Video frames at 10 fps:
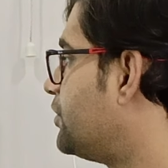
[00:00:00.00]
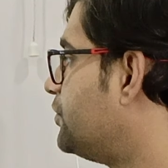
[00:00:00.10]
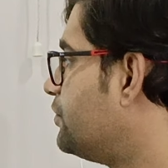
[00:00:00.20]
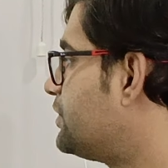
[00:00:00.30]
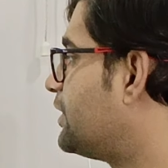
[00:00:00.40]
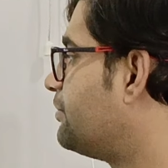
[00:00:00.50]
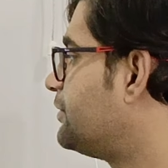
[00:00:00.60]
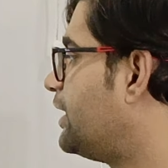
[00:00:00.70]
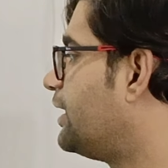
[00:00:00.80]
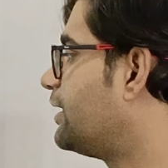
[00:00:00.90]
to do
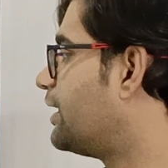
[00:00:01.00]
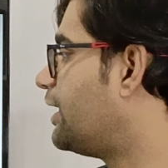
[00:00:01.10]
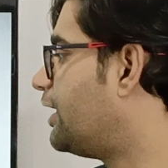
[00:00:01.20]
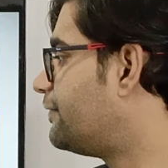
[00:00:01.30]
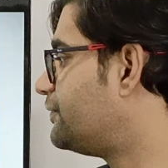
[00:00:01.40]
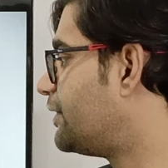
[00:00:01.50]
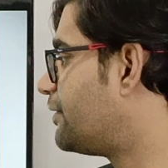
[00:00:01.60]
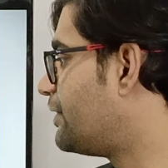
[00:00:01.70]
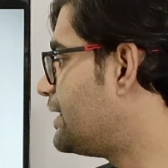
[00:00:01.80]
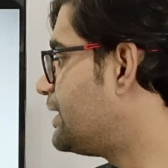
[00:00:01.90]
something
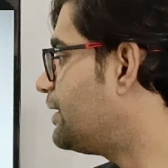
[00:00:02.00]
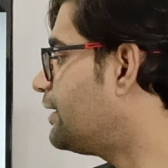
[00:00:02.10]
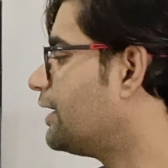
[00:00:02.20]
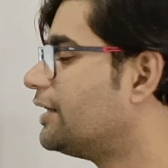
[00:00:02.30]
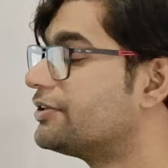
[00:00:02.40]
after reading.